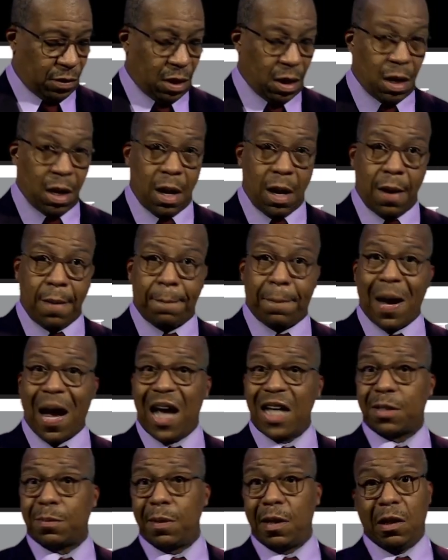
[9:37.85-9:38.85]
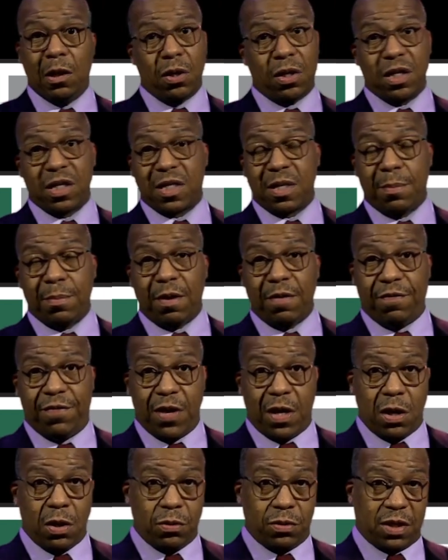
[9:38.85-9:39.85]
Possibly look at some of the
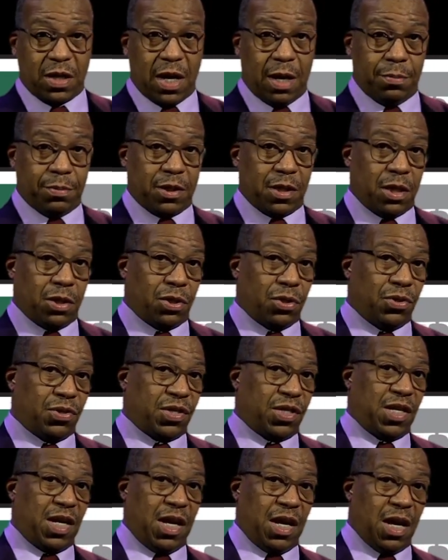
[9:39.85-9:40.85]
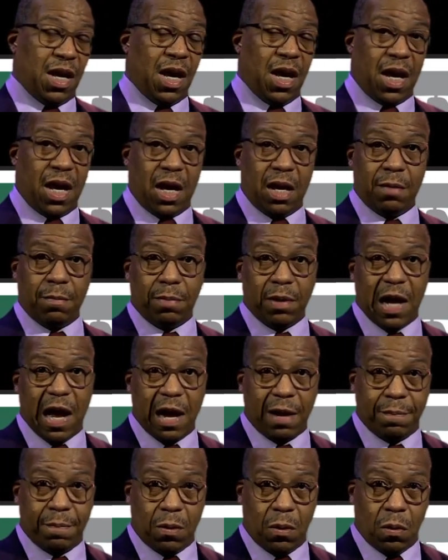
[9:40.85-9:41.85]
videotapes that you see in
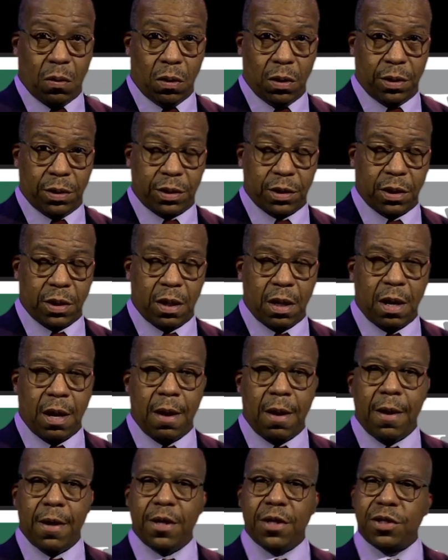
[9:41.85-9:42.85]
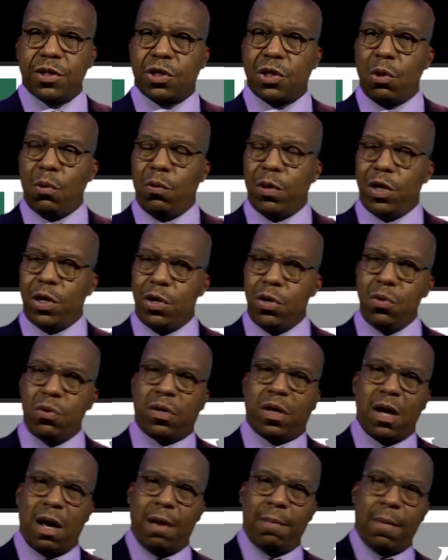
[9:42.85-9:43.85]
Blackboard. So when you come
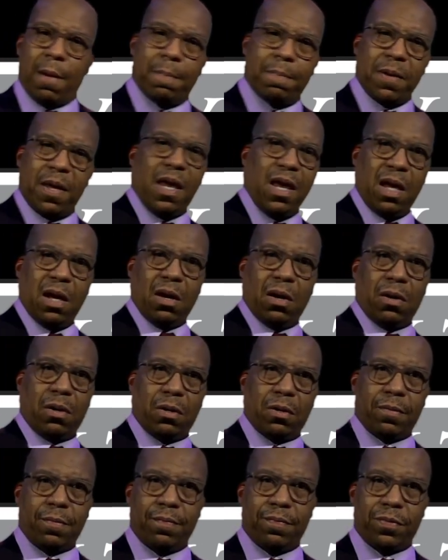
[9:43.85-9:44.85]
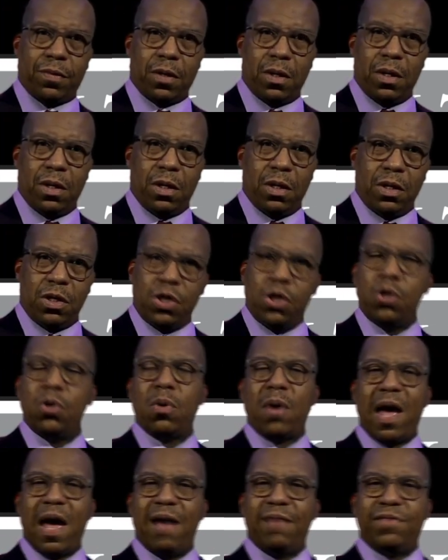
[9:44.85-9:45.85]
up here, you have the
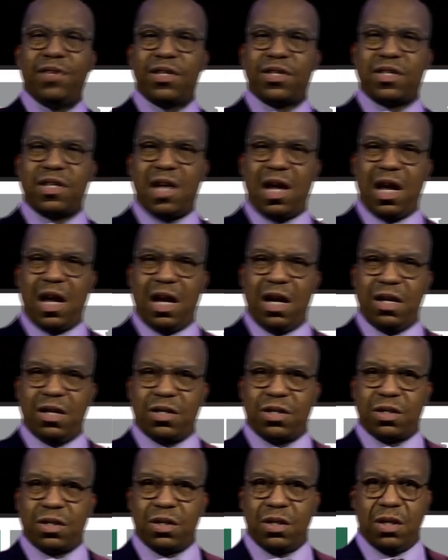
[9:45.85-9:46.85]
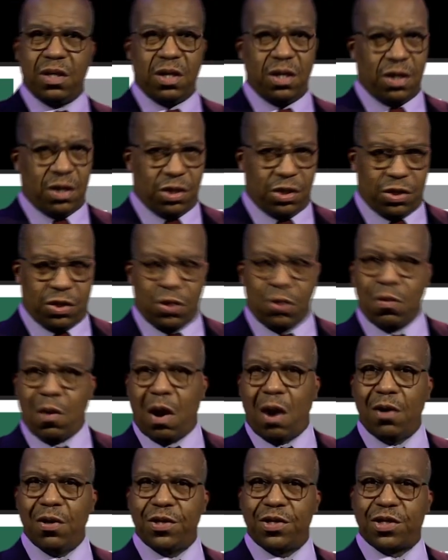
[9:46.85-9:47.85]
stage. You are in
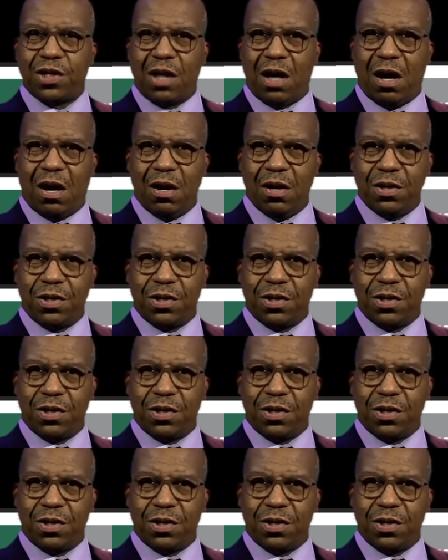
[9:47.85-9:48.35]
charge.